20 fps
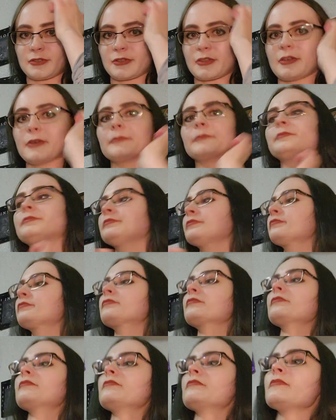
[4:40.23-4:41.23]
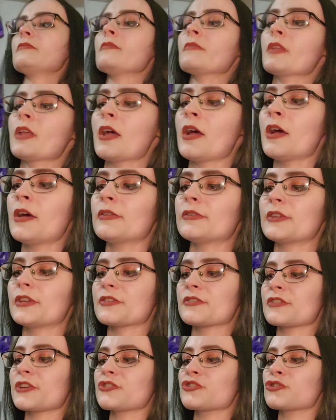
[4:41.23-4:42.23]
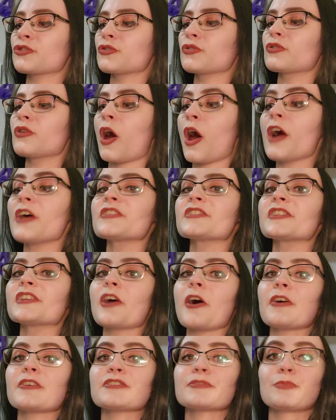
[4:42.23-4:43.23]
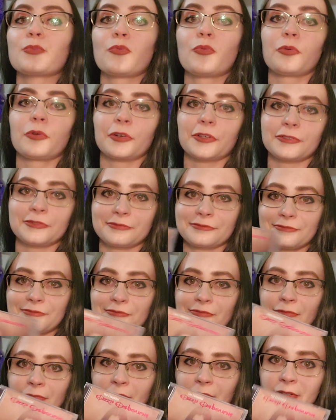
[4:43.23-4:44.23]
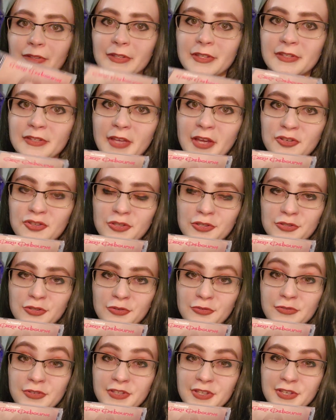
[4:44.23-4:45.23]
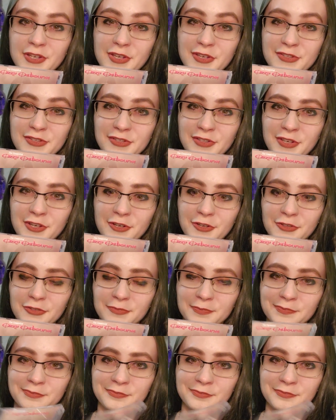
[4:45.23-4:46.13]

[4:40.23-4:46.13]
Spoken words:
to them. The Essential Ozzy Osbourne. It's actually 2 CDs in here.